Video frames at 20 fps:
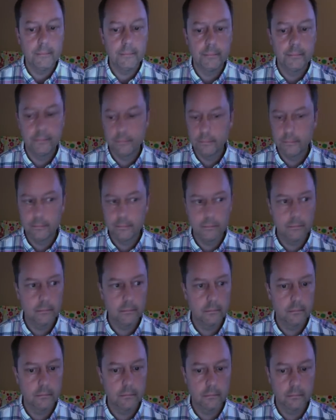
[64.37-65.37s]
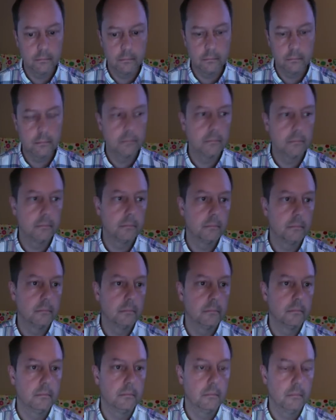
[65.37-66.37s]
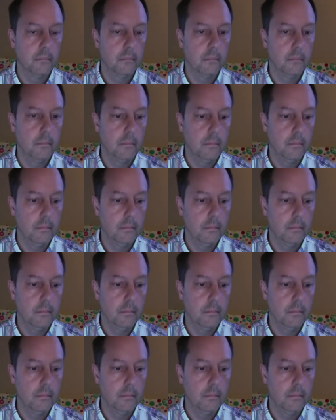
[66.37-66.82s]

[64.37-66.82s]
Nothing is said.